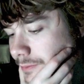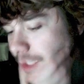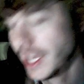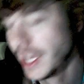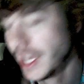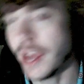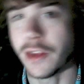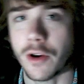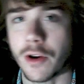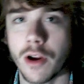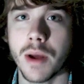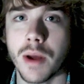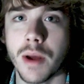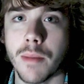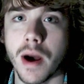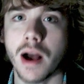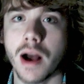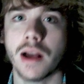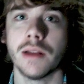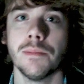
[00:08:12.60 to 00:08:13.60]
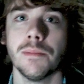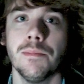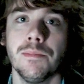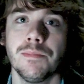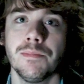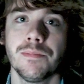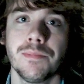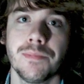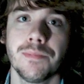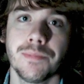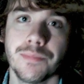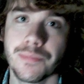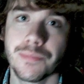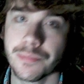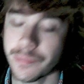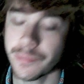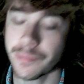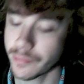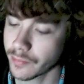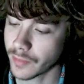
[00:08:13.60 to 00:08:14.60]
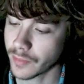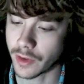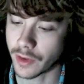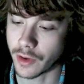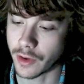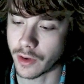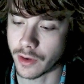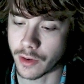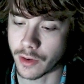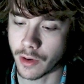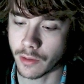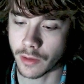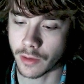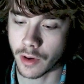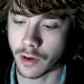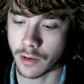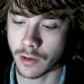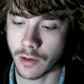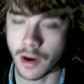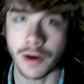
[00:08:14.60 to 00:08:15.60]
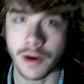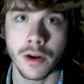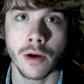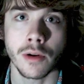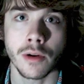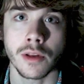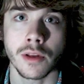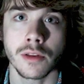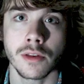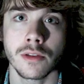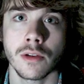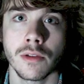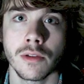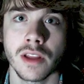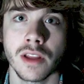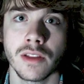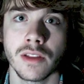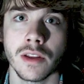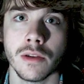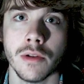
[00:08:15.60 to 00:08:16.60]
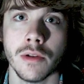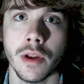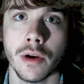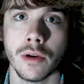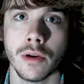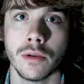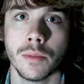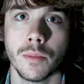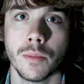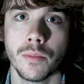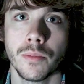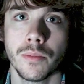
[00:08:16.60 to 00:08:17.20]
Yeah, you're on my mind. You don't go unnoticed. Don't think that you do.